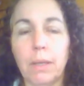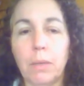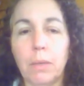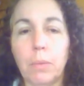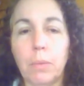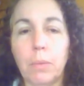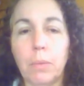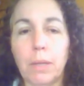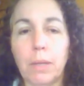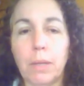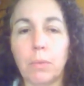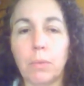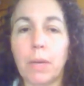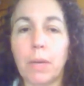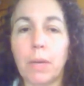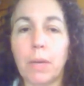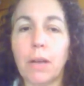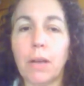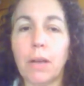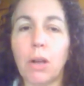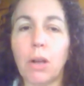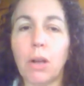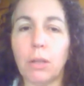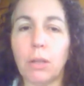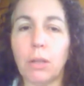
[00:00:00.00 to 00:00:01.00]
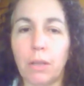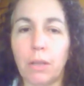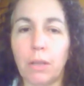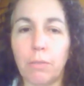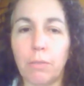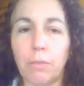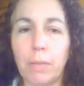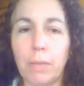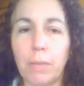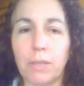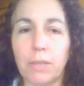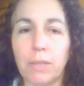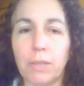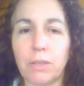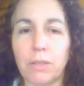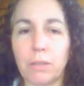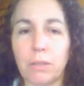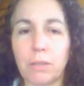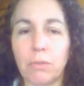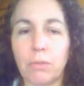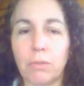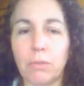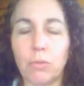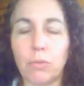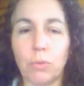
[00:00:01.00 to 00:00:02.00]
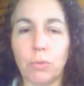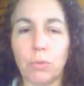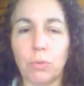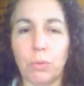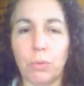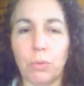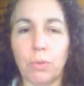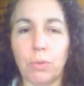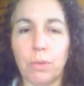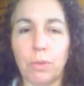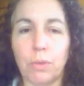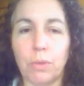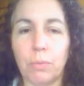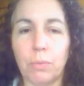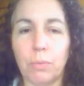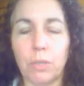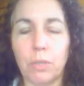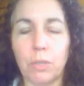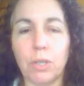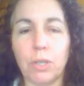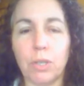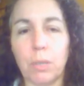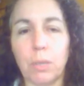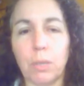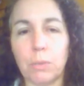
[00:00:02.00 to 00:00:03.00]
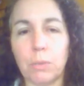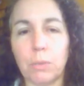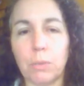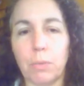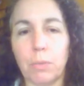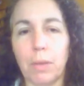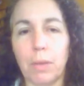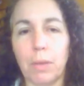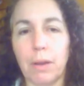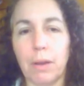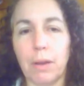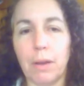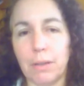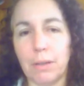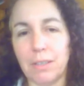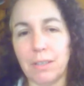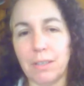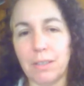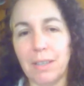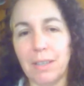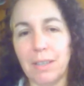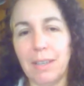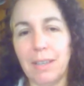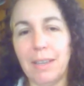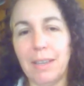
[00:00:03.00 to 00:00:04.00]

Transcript: with what I call love-based truth, which comes from the heart.